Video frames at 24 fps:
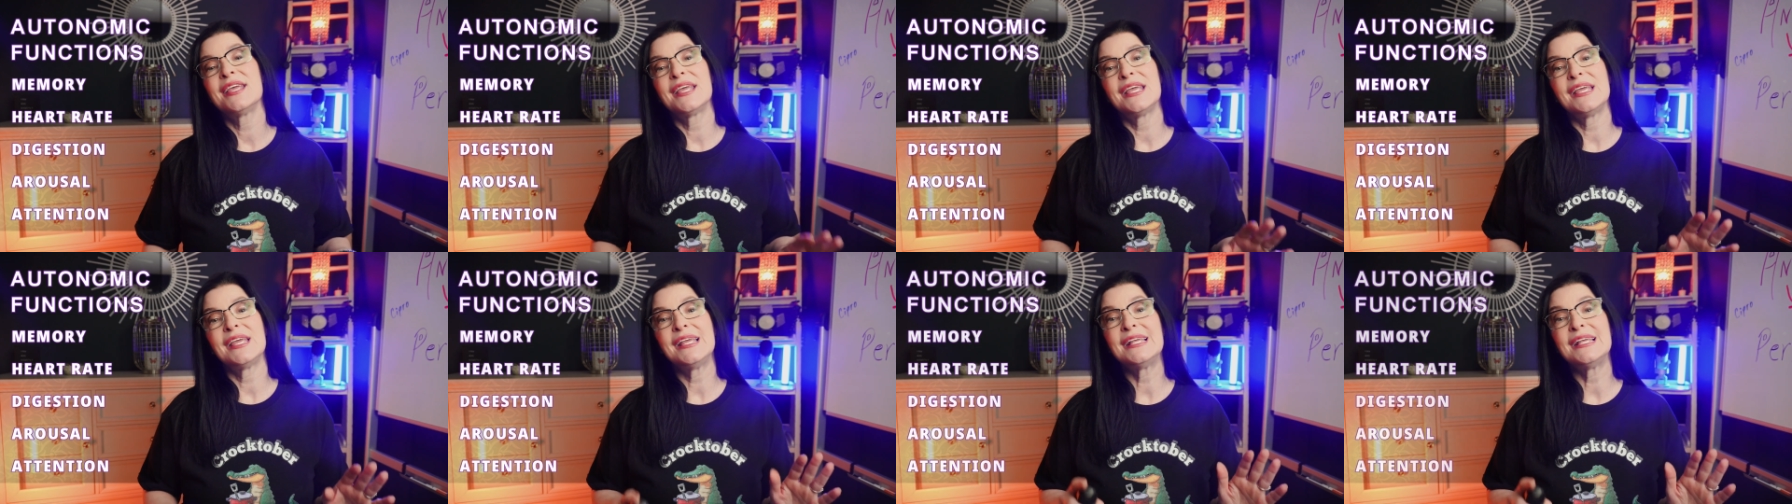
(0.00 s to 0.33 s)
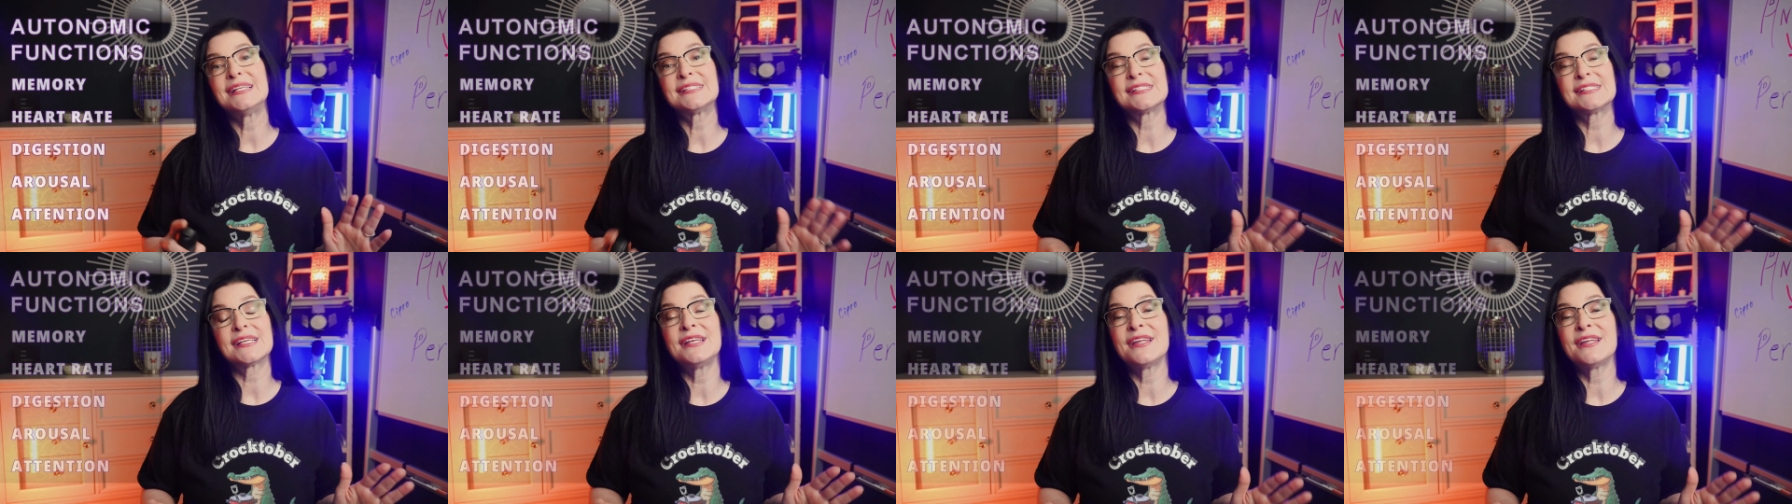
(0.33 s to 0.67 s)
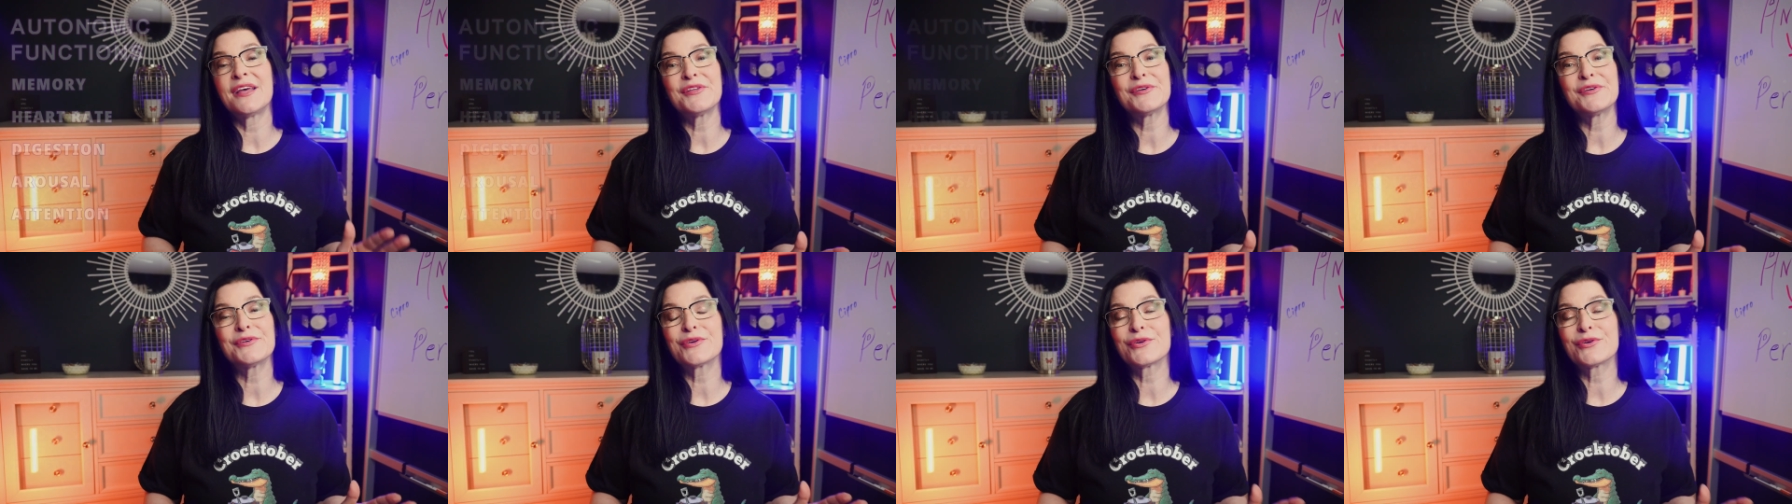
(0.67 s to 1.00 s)
It's
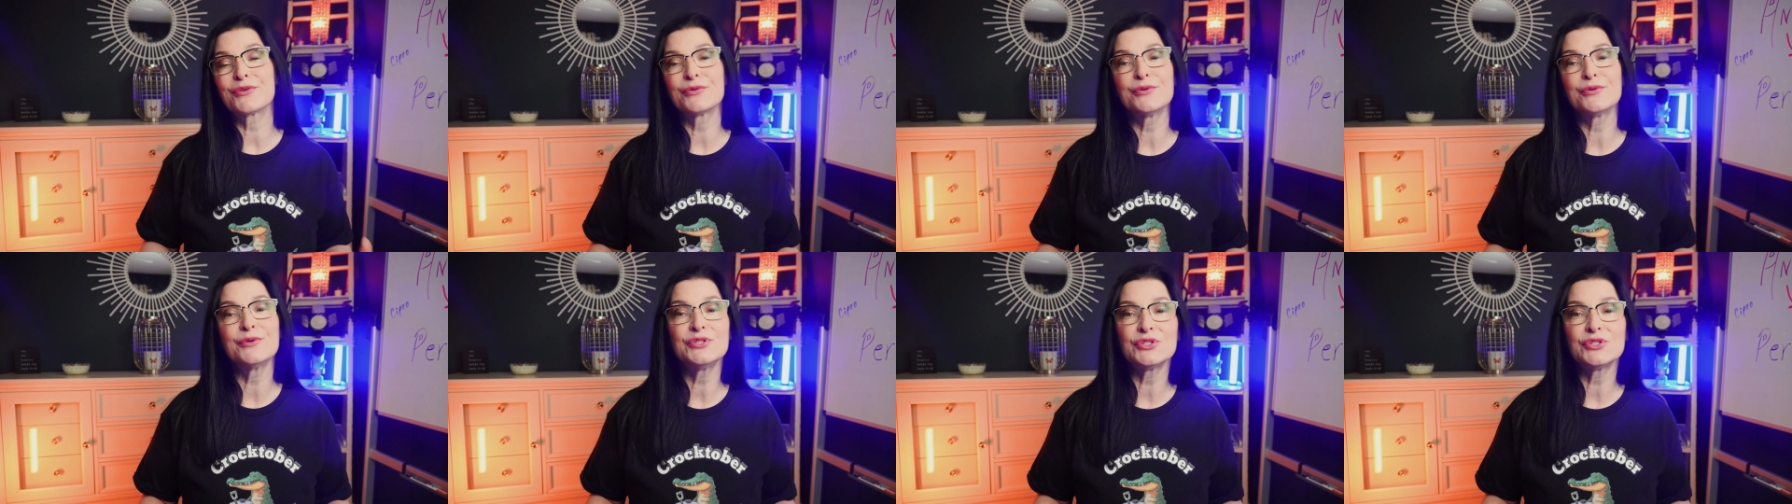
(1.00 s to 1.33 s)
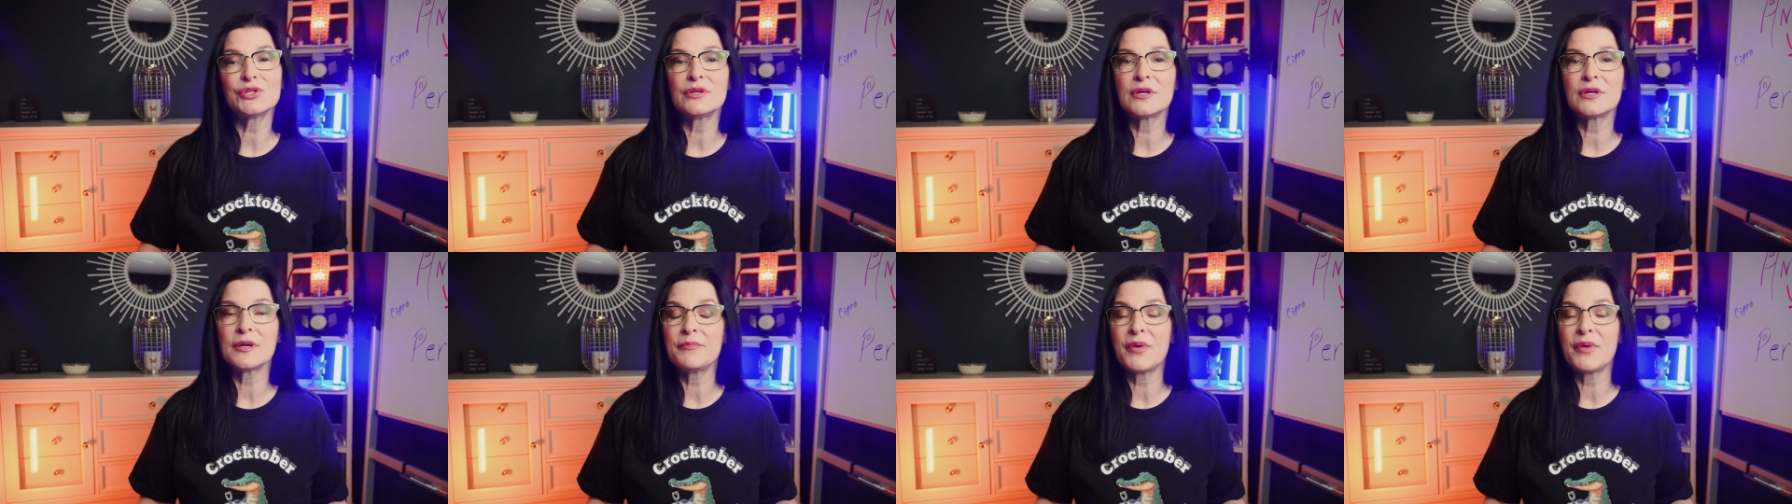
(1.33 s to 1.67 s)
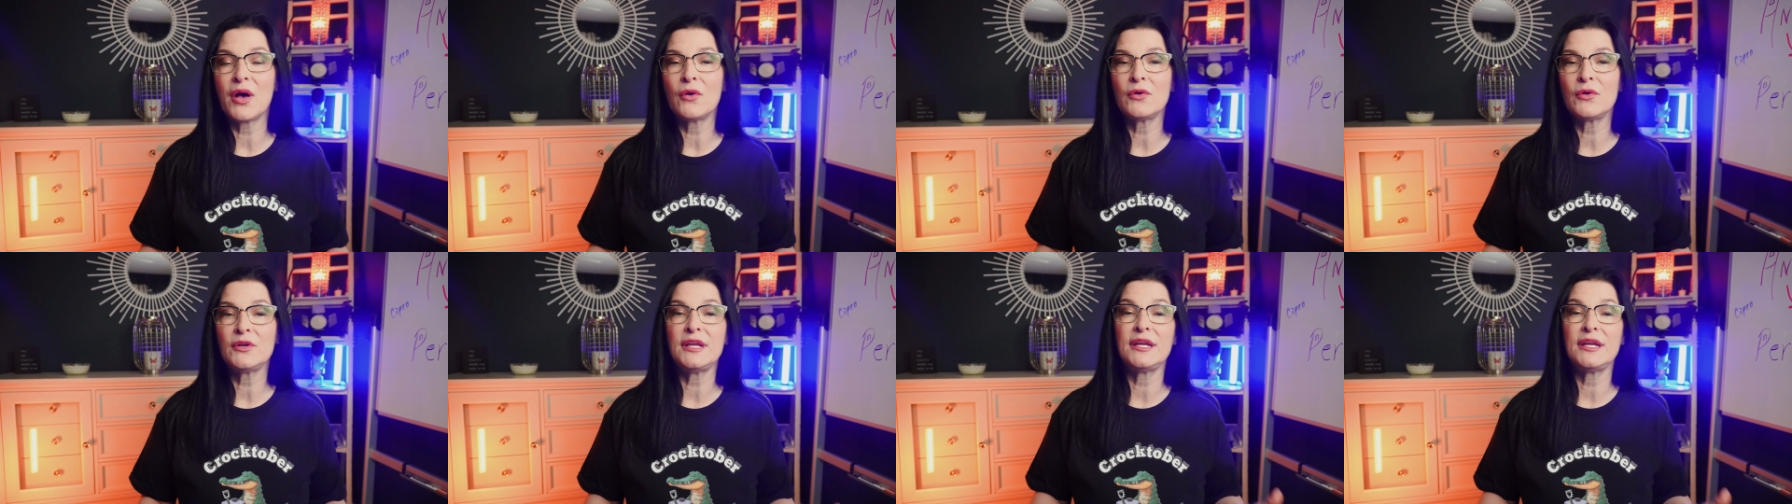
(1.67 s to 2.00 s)
another crucial
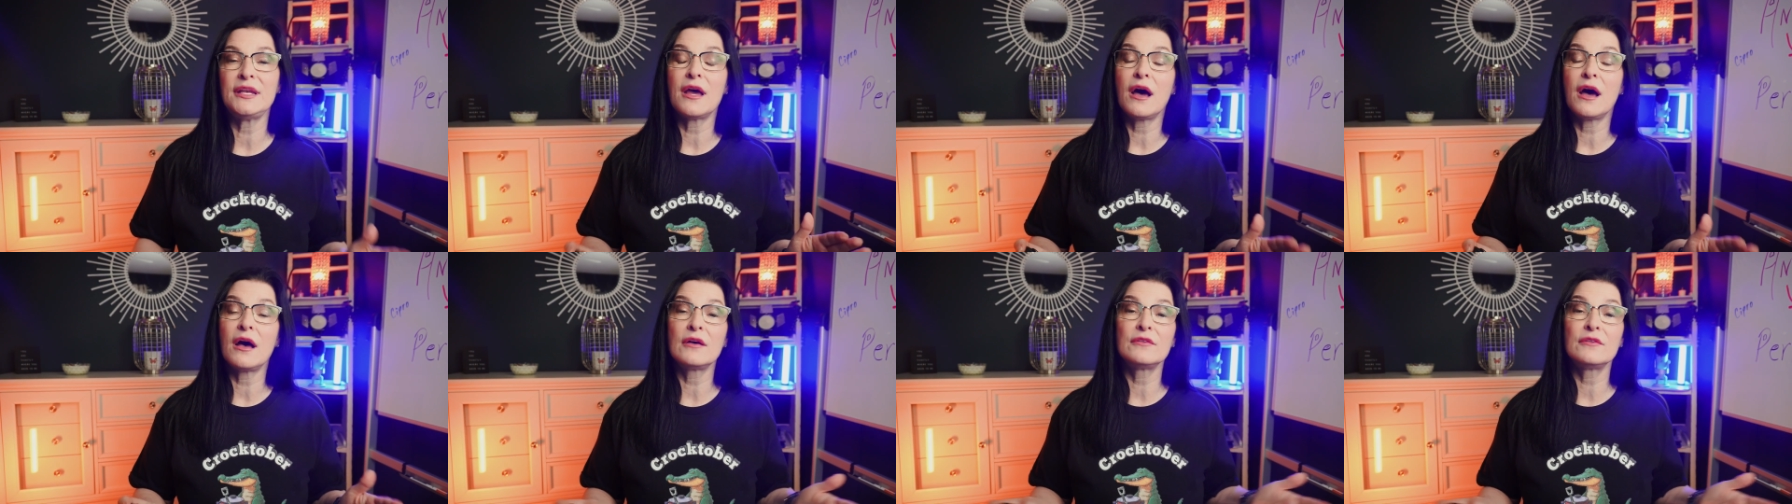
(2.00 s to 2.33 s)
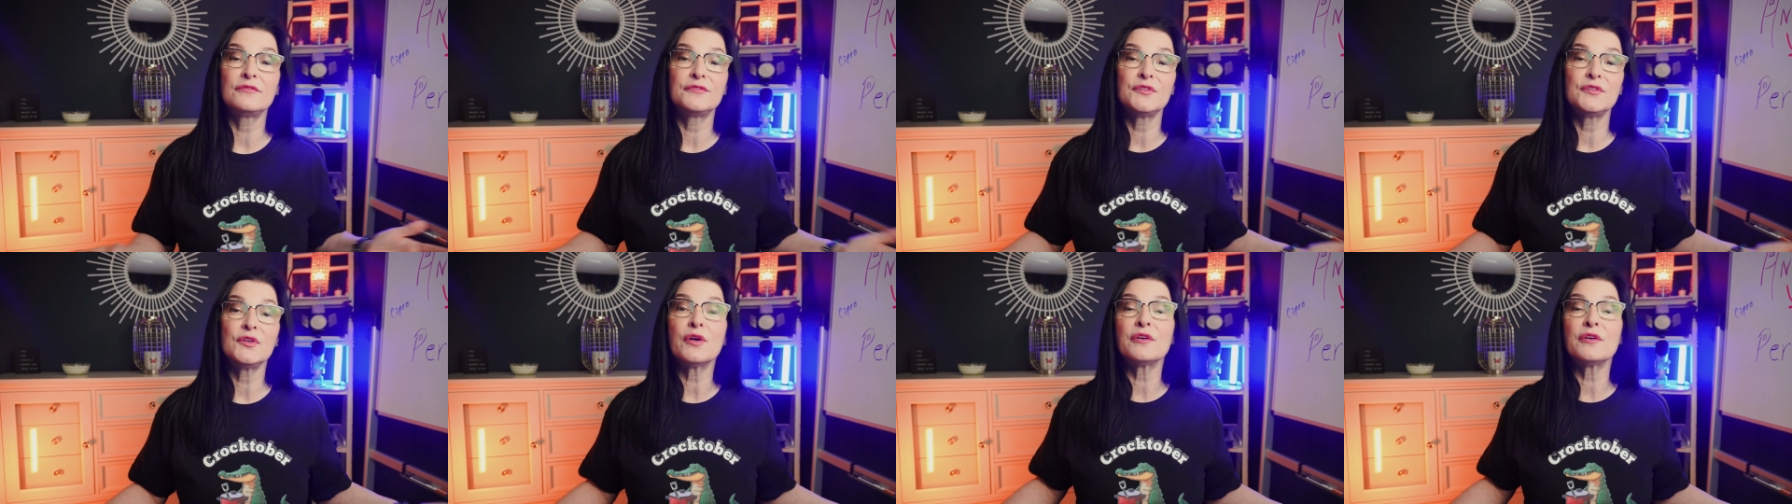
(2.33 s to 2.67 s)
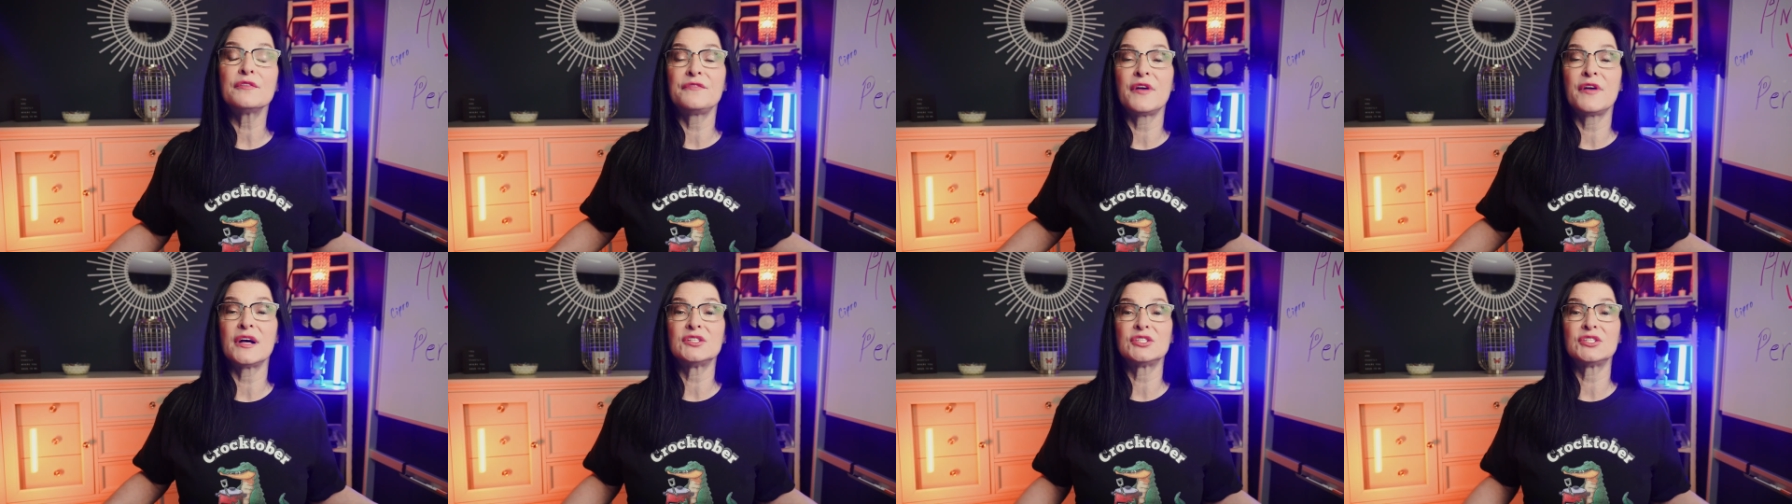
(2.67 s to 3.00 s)
component of nerve
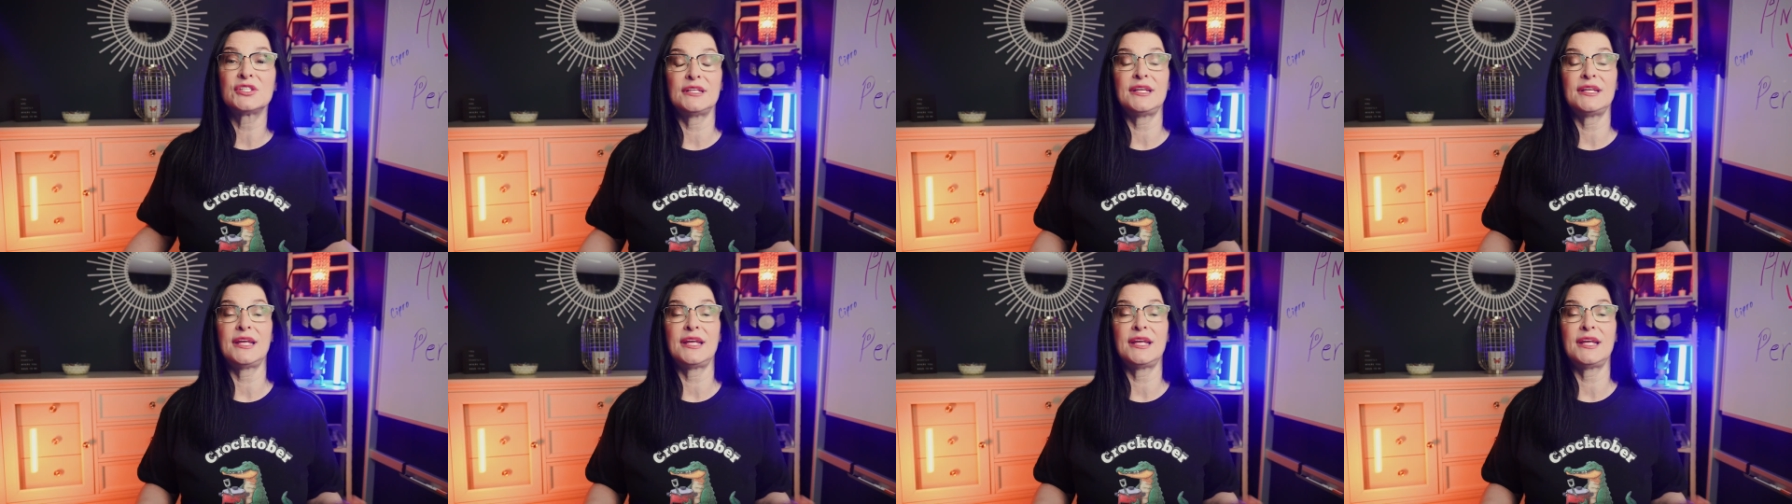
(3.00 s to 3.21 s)
function,